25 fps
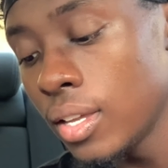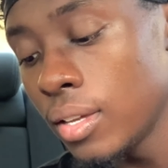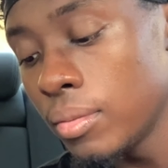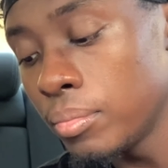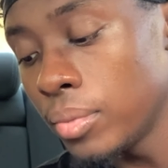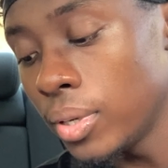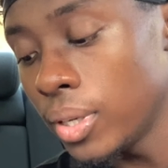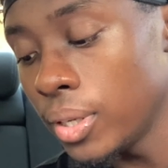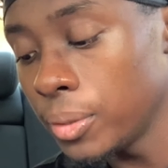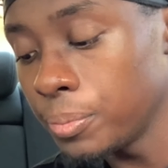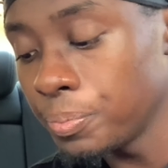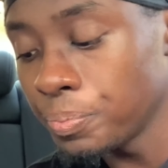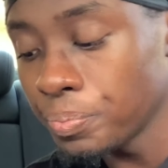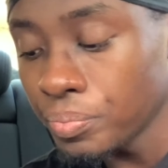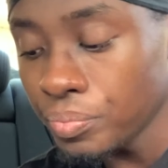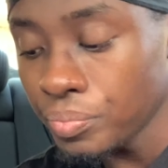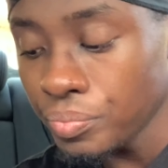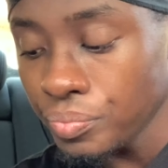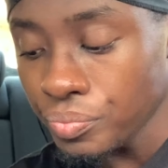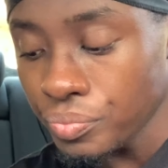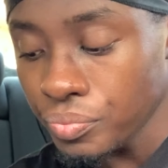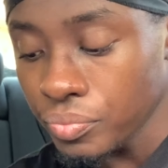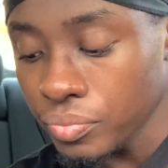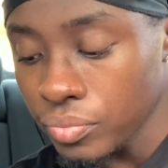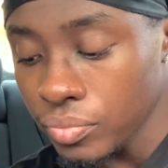But
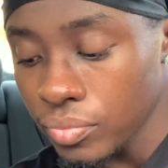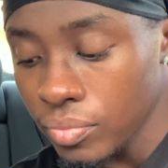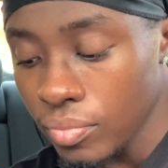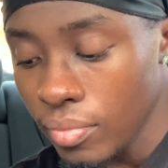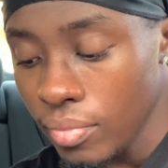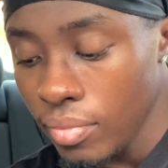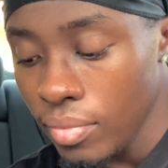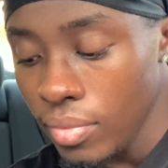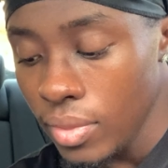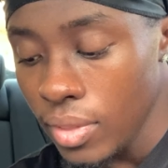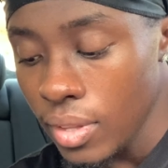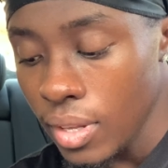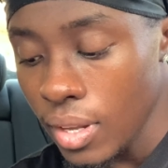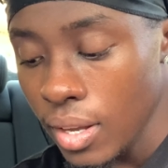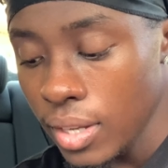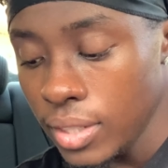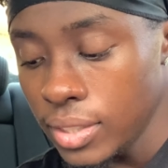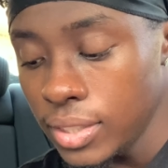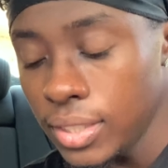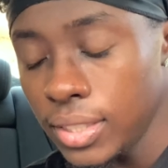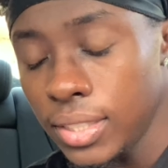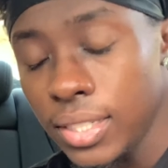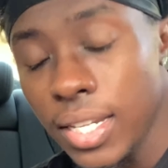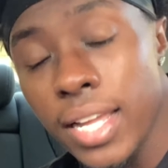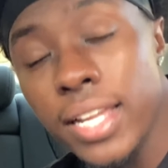
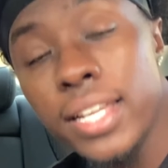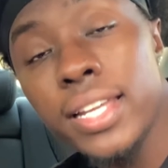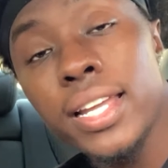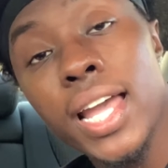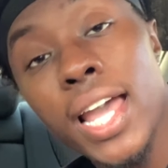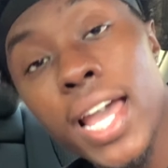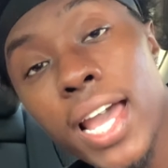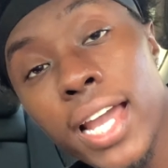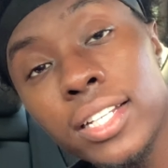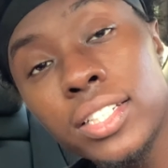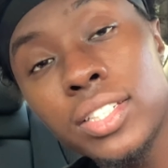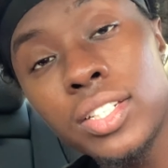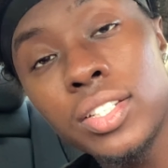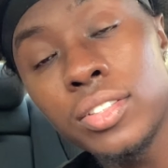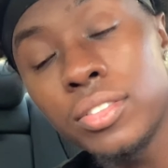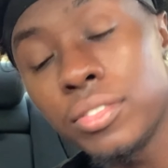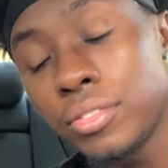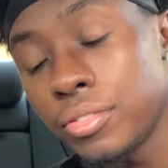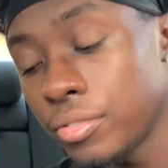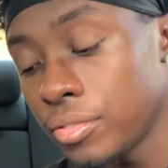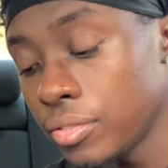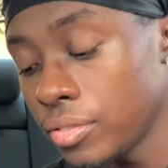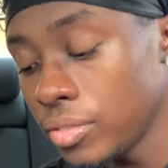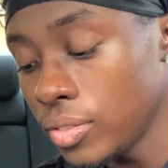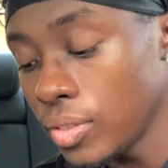stay active.
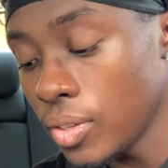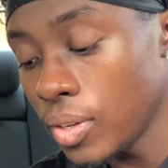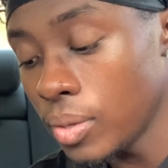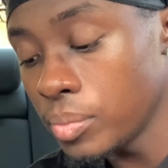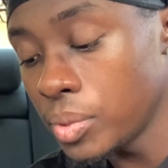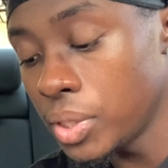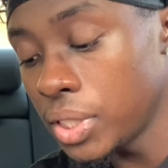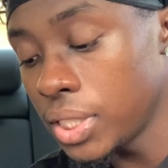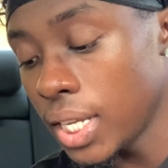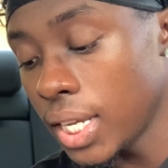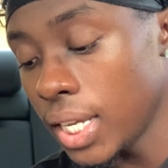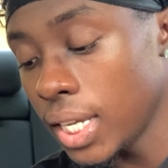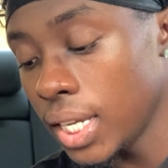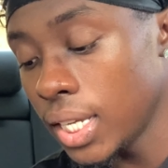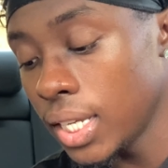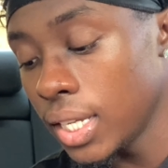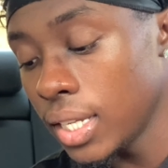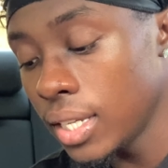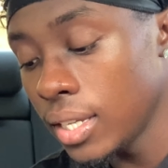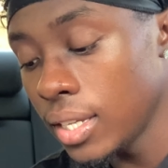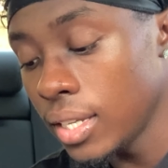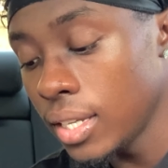You know what I'm saying?